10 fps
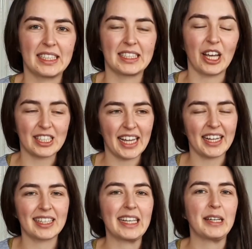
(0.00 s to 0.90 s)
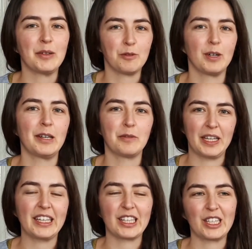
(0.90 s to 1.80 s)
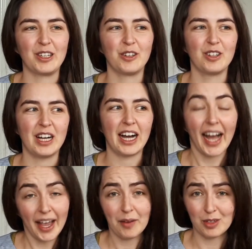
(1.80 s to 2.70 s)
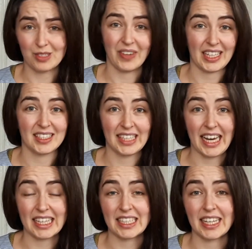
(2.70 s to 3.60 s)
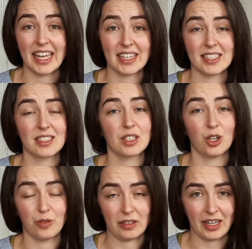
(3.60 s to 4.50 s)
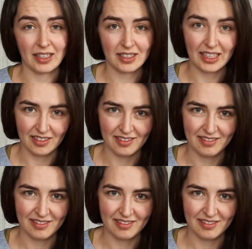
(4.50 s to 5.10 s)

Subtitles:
So exactly 1 week ago, I was vaccinated against COVID-19.